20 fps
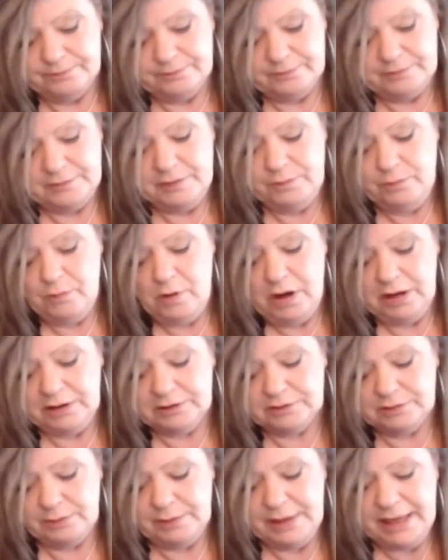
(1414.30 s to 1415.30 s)
and
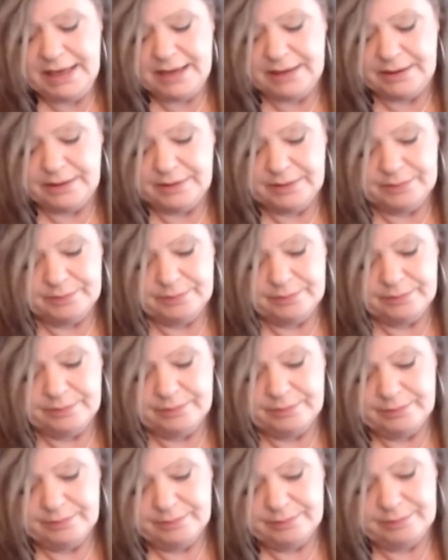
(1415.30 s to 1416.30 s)
walked away.
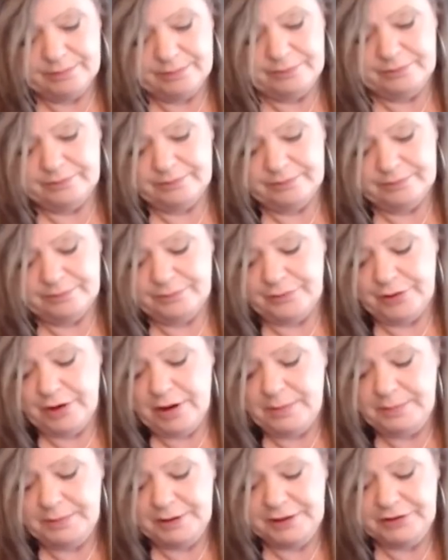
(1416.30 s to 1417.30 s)

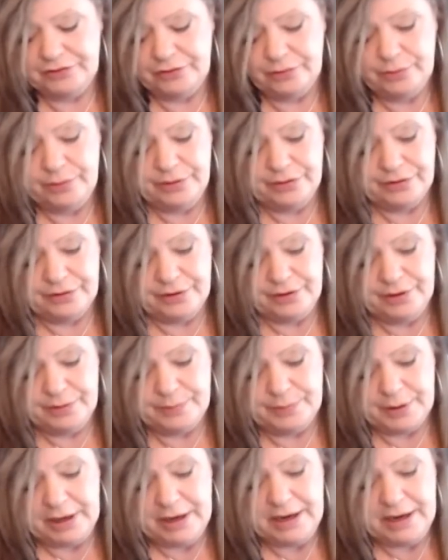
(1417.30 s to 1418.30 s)
Probably to a third
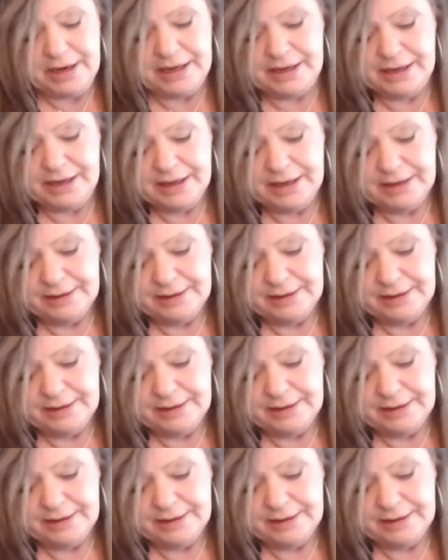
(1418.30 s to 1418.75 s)
party.